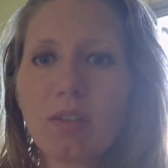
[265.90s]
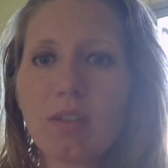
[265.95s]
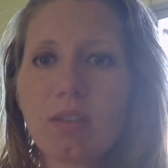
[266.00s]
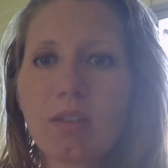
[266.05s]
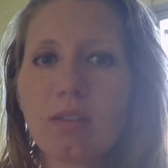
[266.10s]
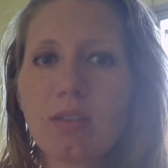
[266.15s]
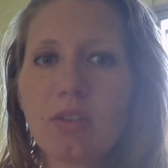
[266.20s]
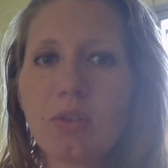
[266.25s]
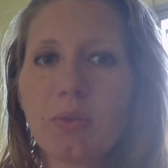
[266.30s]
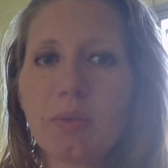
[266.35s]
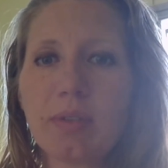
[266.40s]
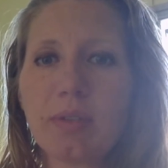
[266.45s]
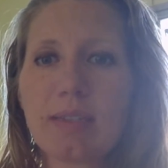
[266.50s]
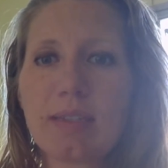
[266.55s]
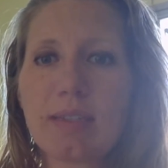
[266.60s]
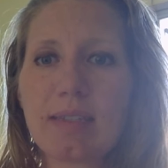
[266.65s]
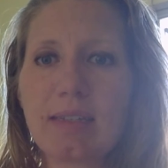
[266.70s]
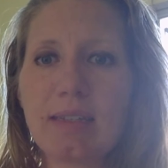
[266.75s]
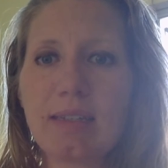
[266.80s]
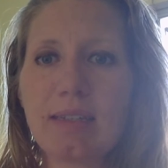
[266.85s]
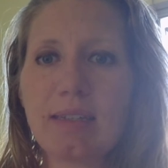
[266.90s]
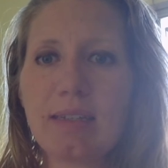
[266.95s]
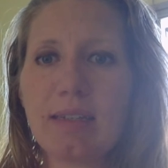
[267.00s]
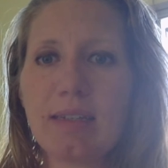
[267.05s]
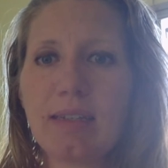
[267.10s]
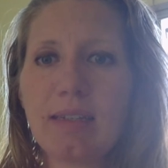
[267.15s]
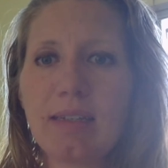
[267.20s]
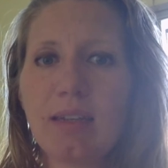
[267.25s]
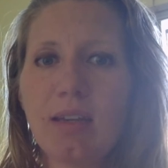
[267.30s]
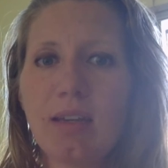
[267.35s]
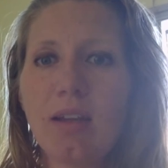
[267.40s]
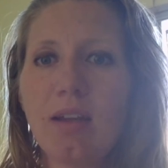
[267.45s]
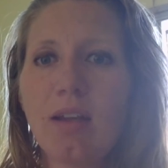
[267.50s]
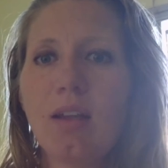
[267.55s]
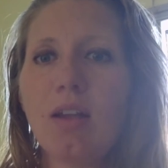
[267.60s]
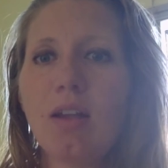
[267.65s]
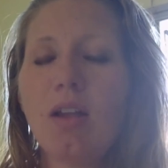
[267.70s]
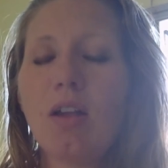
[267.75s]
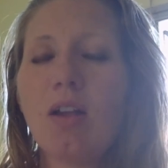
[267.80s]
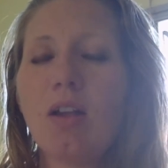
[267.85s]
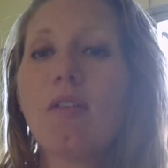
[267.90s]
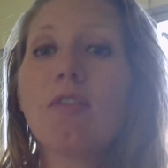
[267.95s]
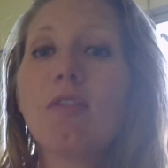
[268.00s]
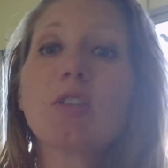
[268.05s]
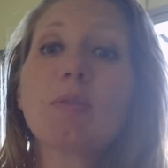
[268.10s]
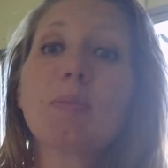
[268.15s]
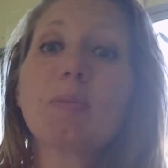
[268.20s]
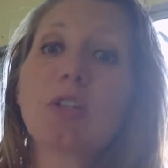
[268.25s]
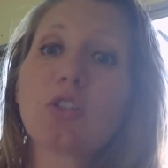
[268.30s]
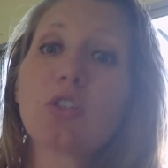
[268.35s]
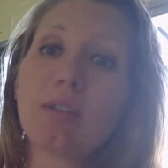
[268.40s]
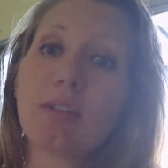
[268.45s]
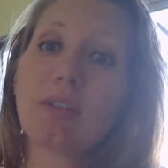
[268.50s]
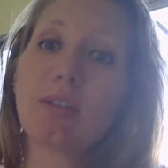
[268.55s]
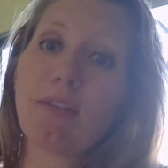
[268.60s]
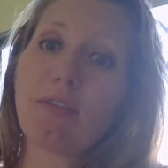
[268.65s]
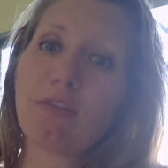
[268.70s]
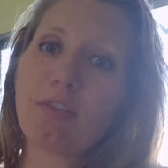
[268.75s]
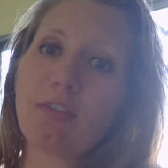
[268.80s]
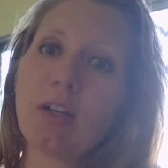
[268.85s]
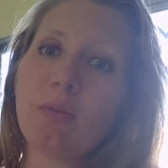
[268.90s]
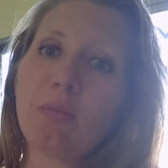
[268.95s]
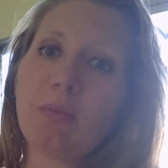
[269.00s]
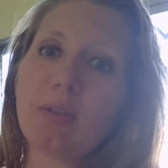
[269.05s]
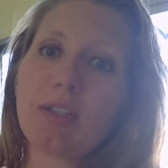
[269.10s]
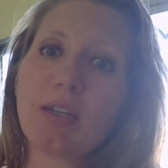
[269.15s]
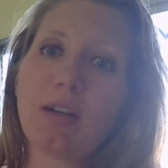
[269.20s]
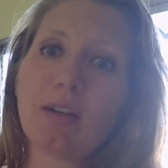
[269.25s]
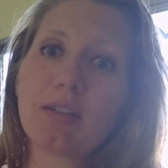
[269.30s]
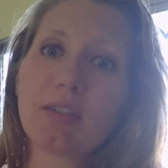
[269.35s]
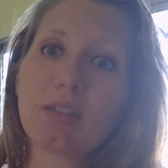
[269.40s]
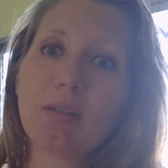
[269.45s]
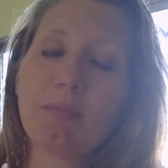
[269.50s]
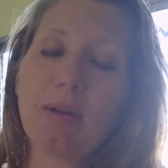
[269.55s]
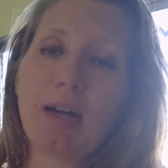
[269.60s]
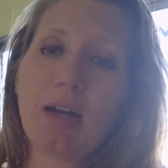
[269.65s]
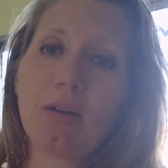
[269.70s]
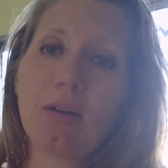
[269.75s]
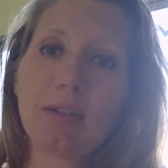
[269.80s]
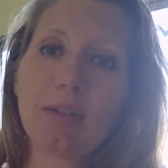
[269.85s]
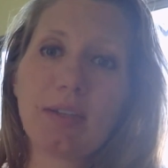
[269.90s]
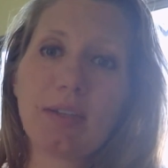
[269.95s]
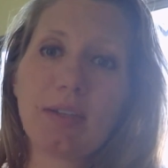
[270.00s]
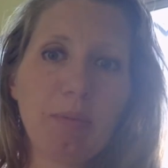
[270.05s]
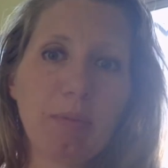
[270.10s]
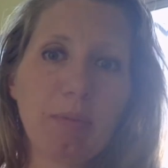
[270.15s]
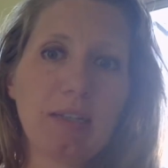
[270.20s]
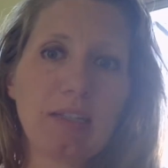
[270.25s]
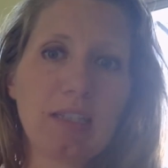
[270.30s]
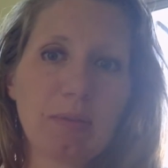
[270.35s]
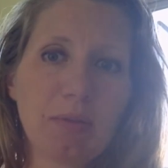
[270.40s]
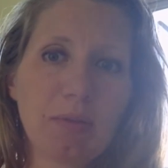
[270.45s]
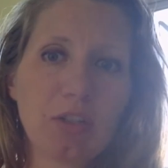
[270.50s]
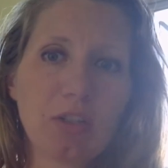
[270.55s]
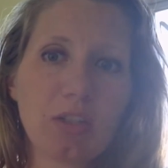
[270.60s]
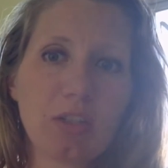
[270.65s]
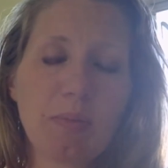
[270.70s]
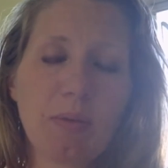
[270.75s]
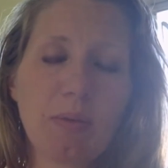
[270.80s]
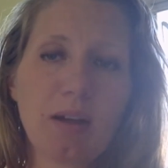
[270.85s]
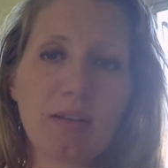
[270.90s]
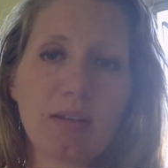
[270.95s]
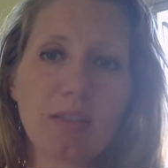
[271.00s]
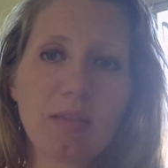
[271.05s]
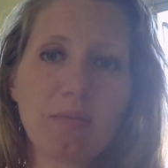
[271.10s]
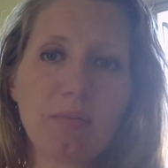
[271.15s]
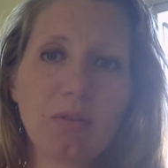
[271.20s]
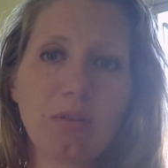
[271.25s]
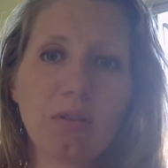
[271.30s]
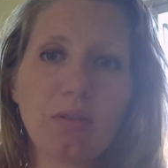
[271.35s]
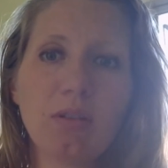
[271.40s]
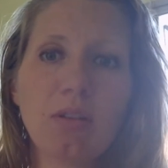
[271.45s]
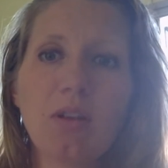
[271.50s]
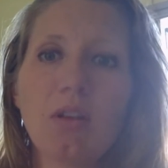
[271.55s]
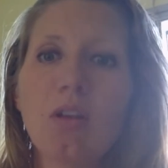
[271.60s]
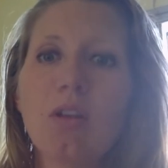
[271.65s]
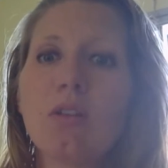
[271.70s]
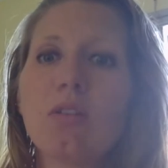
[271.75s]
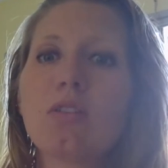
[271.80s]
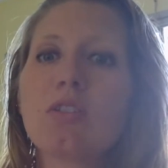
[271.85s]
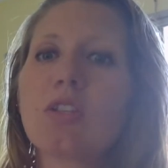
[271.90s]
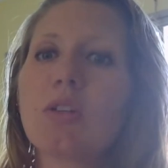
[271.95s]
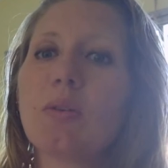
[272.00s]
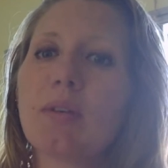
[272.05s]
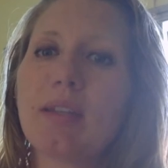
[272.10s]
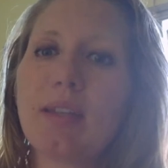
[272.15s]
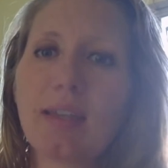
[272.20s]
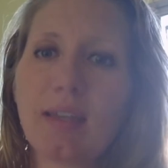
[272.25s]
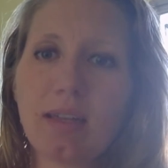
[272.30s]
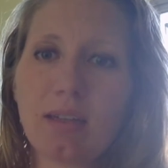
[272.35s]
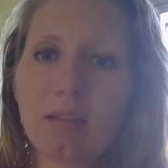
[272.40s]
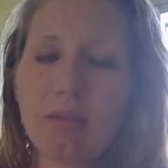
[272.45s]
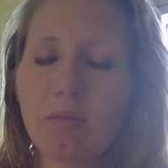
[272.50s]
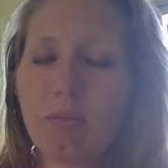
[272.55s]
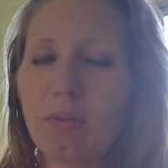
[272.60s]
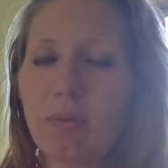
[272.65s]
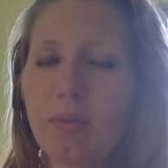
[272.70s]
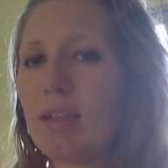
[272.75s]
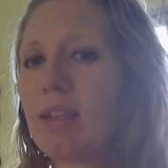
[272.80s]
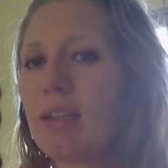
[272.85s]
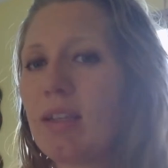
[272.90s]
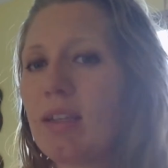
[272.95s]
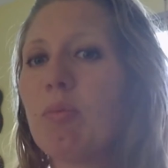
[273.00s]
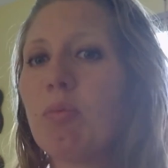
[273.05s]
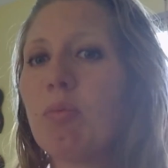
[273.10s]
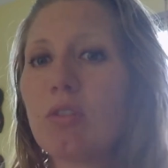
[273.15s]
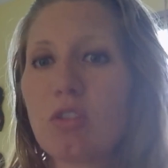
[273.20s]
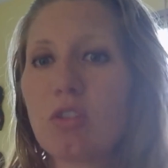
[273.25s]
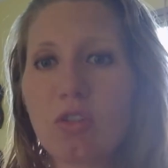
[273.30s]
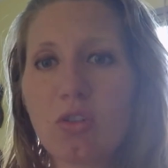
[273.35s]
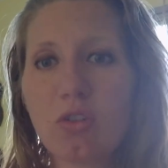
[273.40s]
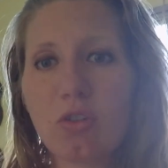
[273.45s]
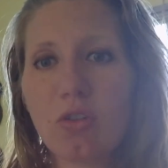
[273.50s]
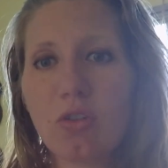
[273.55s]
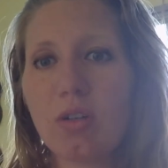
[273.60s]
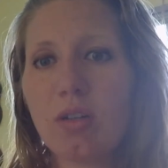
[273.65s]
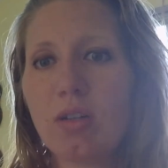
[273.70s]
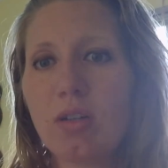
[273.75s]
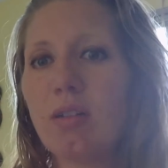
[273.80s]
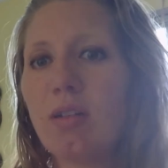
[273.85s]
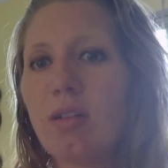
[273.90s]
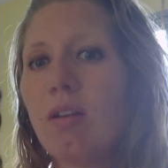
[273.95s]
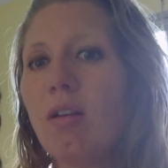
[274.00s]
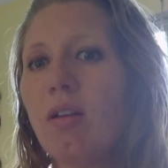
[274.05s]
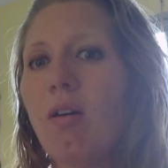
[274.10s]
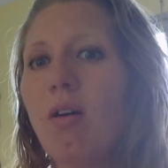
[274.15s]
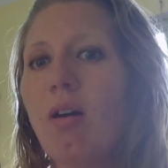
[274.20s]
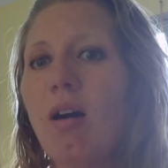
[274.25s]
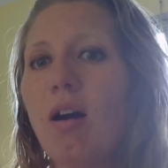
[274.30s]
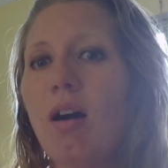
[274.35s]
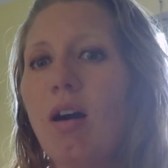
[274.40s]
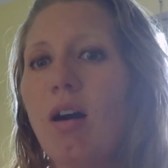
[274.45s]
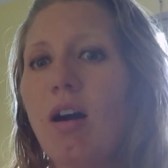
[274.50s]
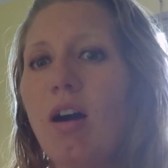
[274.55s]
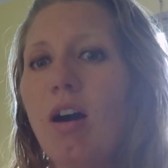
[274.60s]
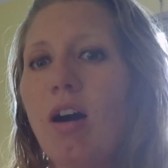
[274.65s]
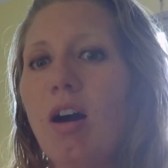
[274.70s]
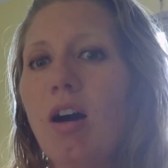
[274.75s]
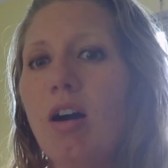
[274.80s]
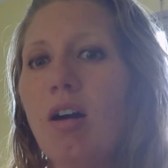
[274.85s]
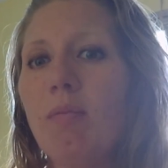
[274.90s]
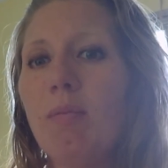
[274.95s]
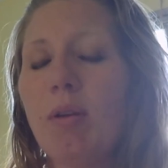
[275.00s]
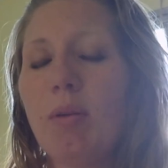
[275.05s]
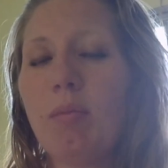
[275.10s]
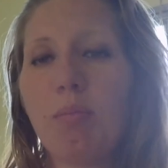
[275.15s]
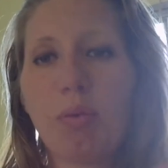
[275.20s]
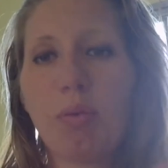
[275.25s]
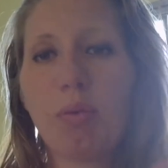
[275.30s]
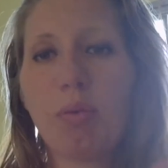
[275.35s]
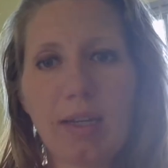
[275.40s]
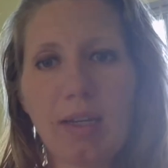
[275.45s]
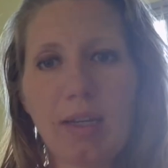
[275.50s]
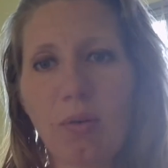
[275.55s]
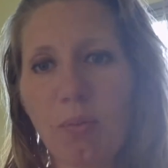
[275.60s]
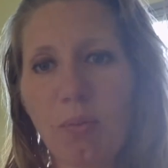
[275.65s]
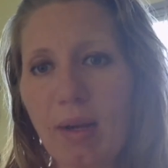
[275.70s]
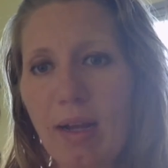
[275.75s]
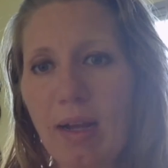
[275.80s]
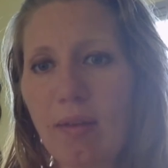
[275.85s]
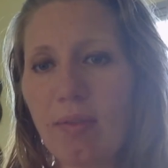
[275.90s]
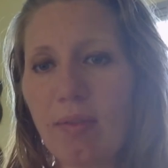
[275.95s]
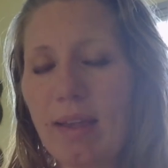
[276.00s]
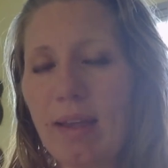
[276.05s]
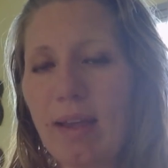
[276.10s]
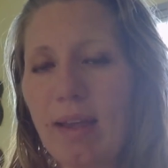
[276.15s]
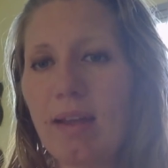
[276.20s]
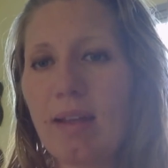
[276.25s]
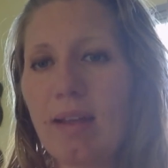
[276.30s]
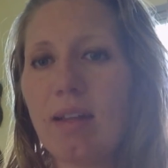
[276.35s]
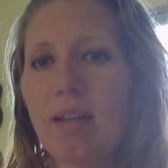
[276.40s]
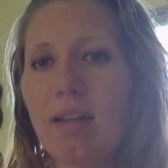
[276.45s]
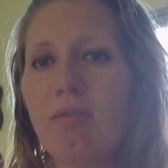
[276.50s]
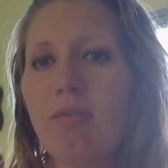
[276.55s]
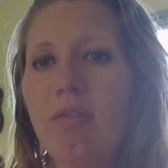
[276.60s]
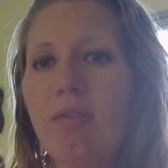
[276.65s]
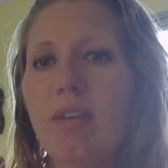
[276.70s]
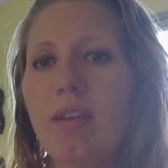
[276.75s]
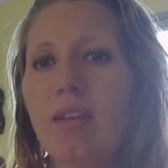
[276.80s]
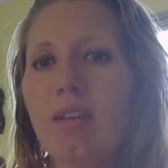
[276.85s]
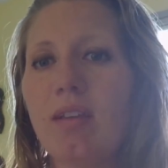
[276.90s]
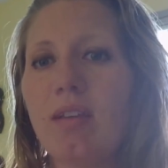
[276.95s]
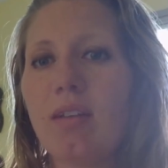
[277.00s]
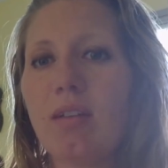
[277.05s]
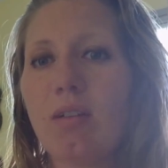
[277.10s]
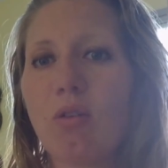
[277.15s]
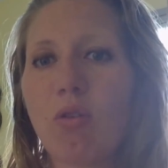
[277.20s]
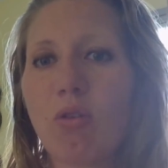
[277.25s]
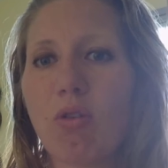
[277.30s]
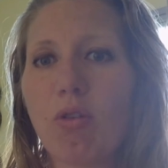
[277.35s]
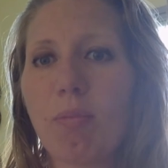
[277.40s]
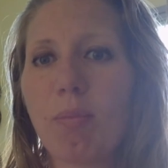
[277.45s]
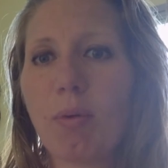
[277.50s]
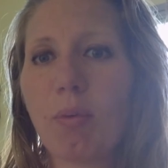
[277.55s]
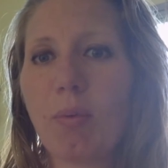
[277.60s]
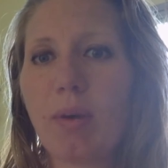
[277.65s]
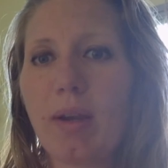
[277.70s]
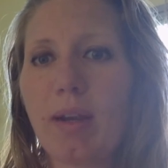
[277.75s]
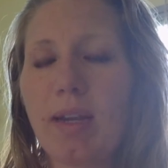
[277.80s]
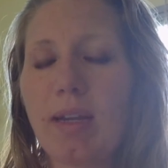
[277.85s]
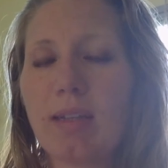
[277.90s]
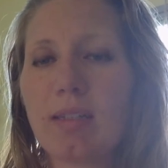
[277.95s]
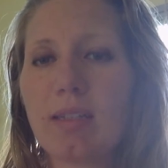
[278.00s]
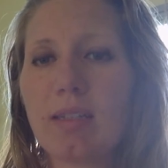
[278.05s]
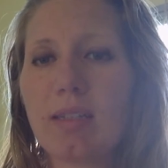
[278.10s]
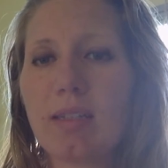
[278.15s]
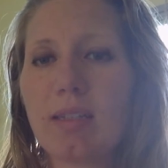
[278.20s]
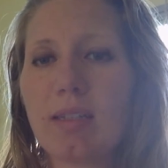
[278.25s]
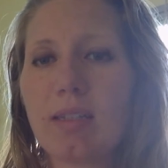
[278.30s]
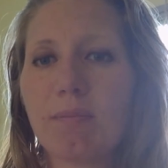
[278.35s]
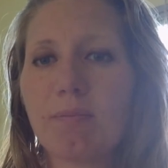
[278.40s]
You will see, especially in that front, we talked about keeping as much as possible. So again, we can keep what's good and plant around that, and then incorporate